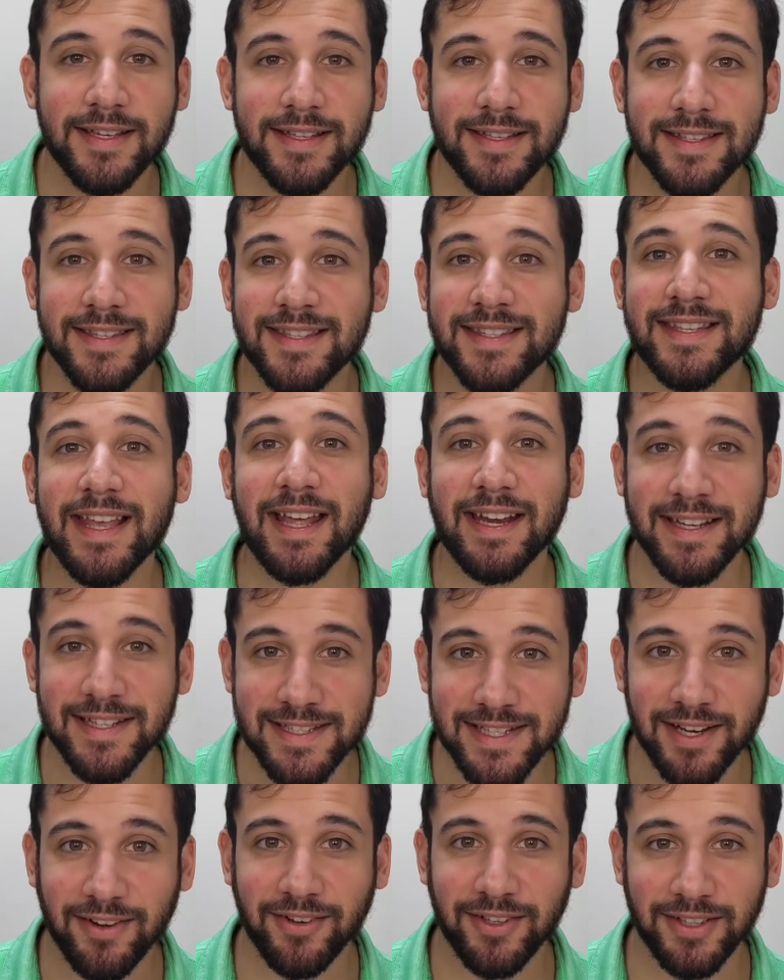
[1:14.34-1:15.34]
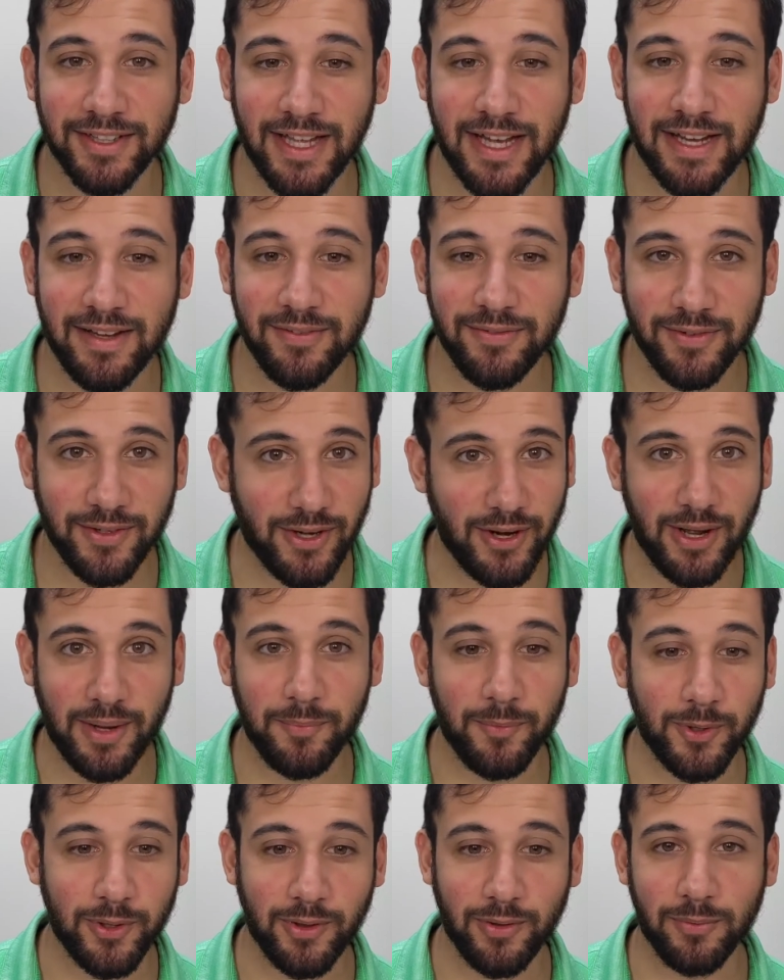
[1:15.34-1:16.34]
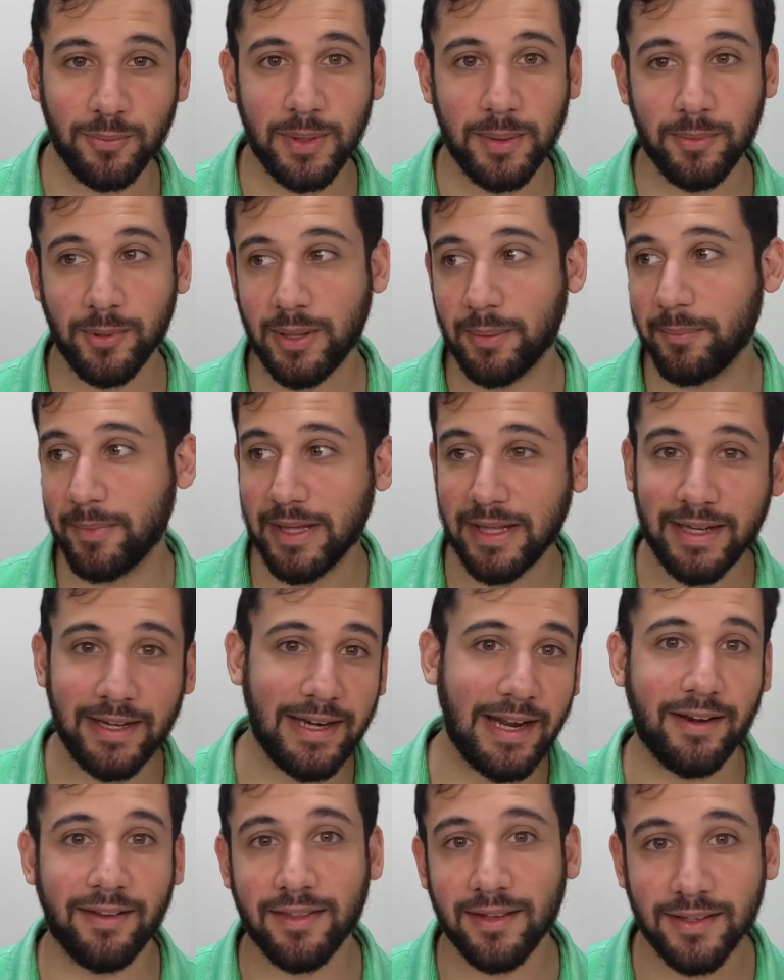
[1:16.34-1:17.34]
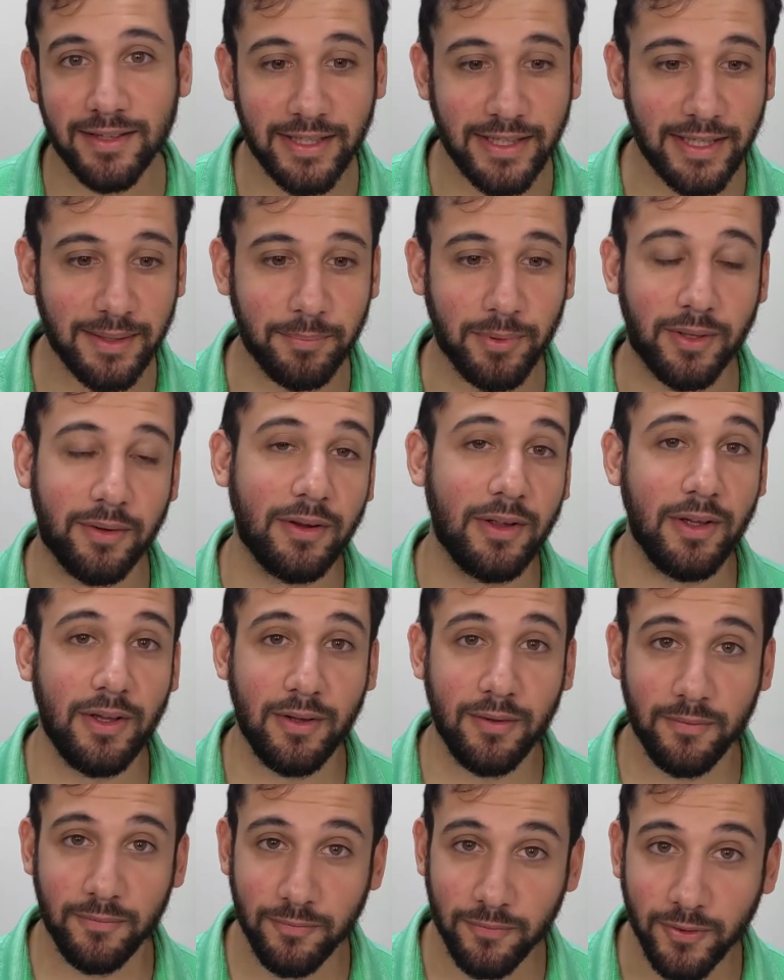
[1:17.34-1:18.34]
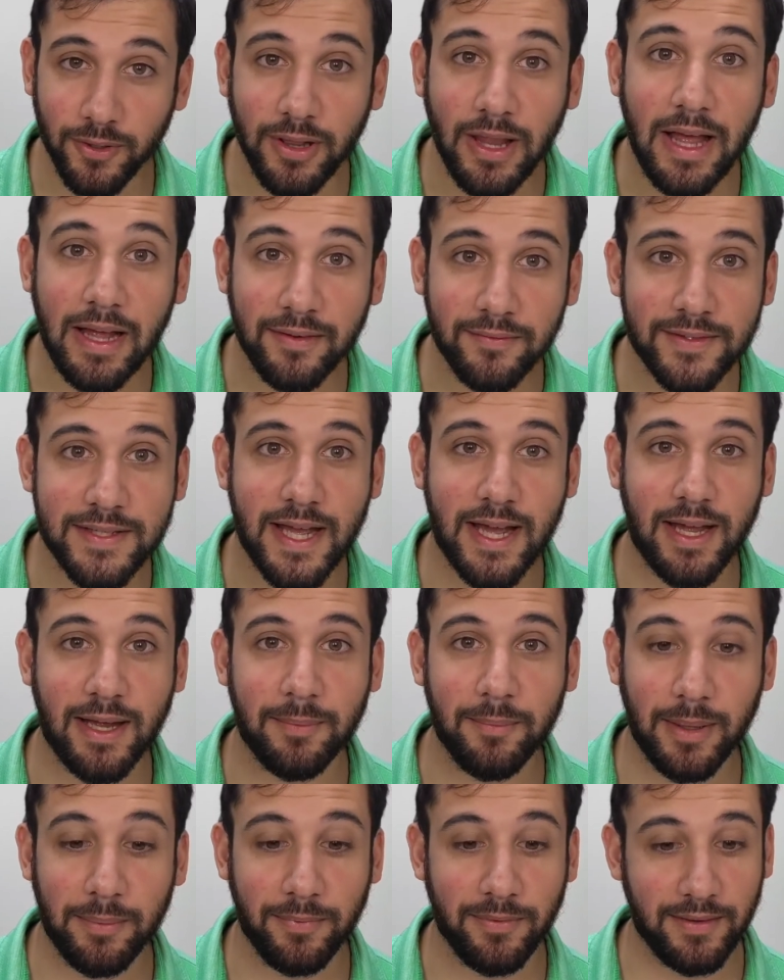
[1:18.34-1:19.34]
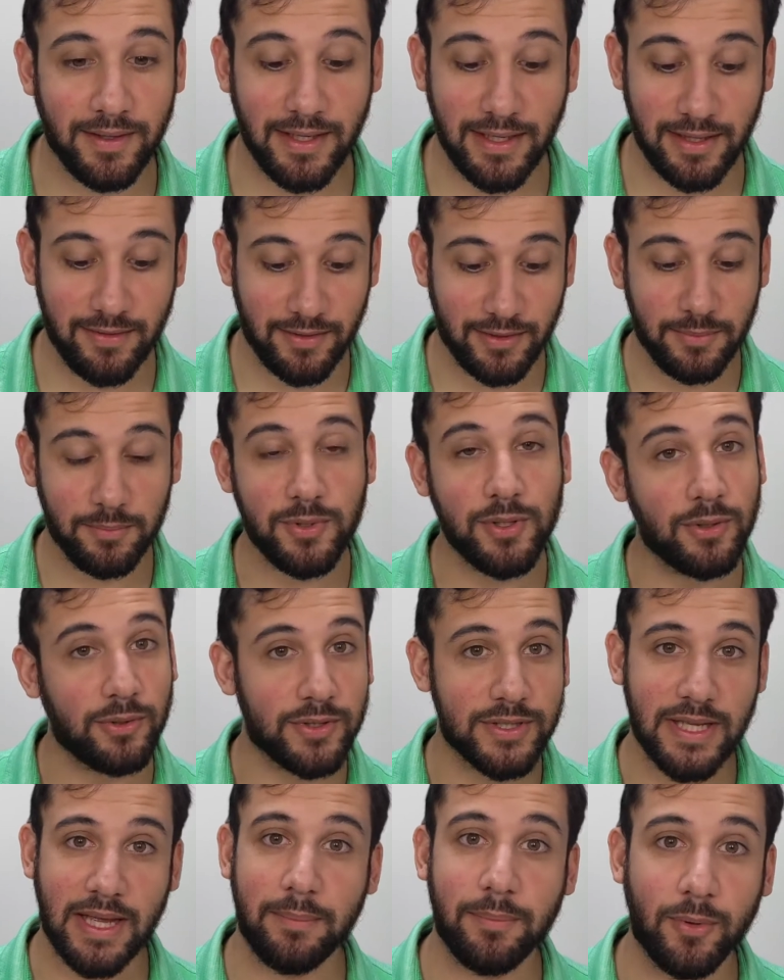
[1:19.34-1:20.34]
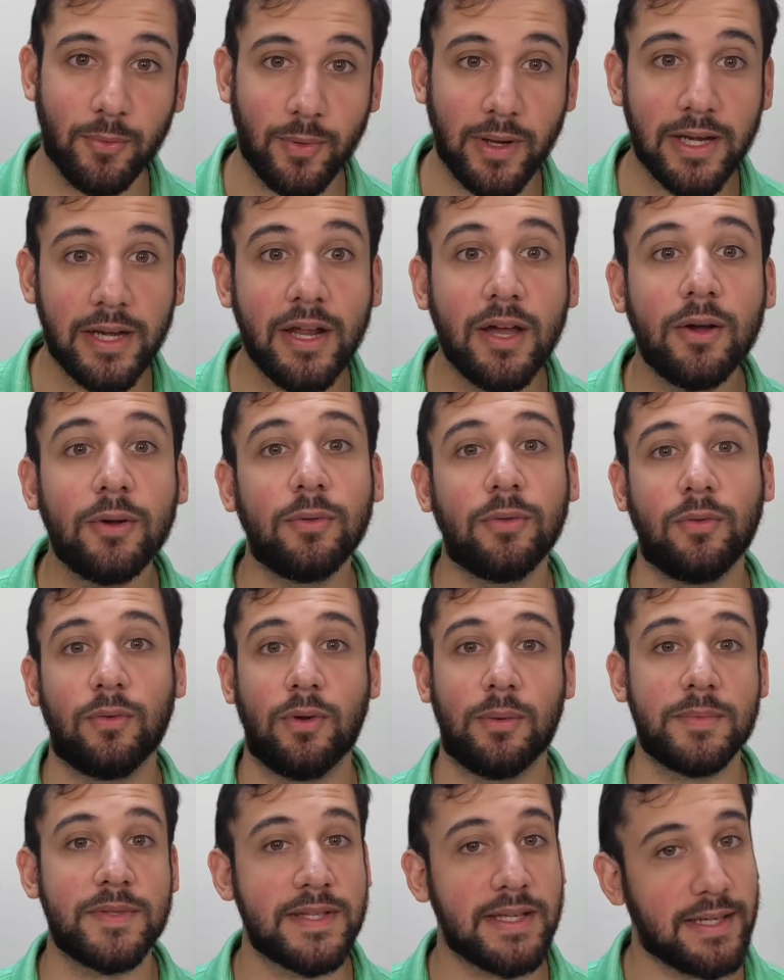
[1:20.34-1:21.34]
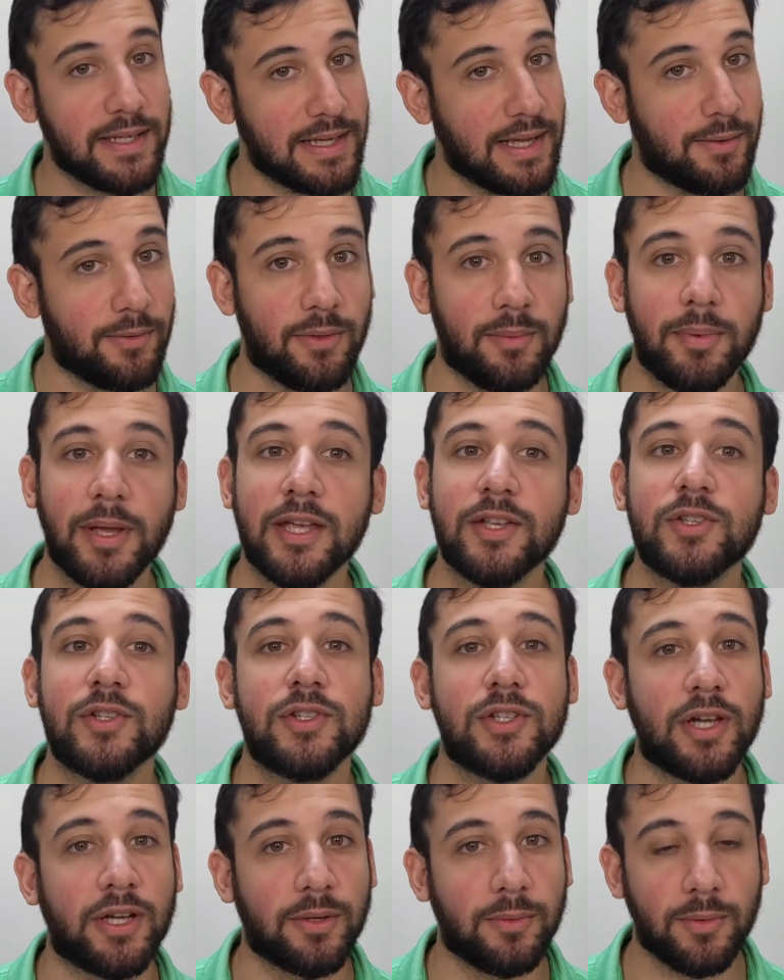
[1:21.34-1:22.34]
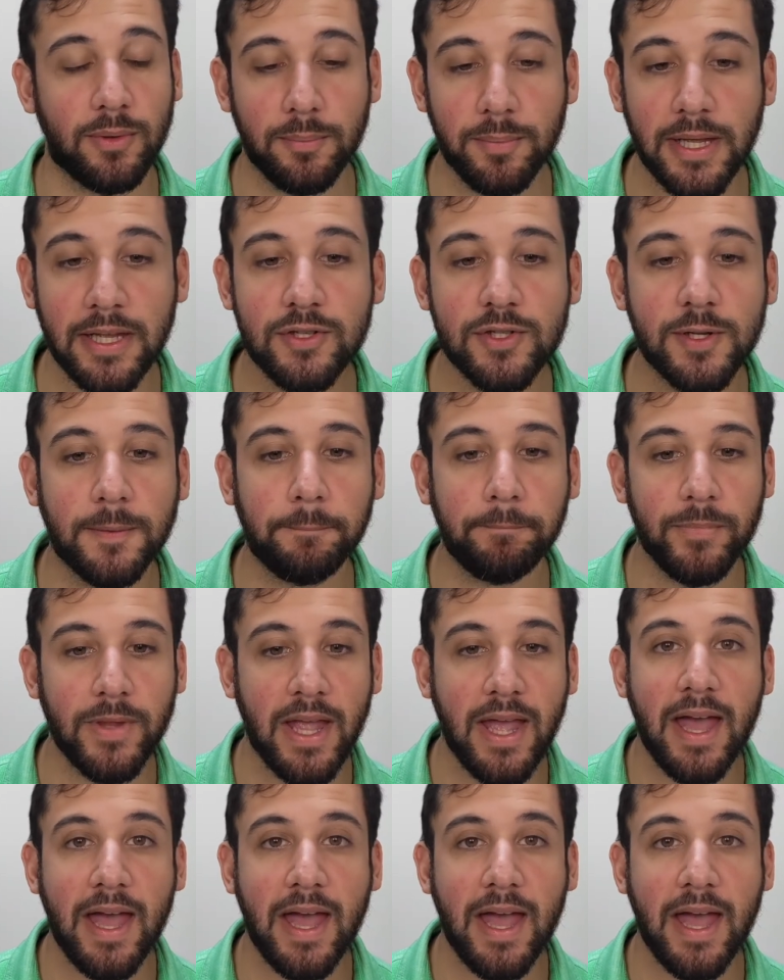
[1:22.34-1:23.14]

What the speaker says: sedentary life, I'm one of those people, I'm in and out of the clinic, but for a lot of time, I'm sitting at the computer typing away notes, or I'm sitting down with a patient, talking with the patient.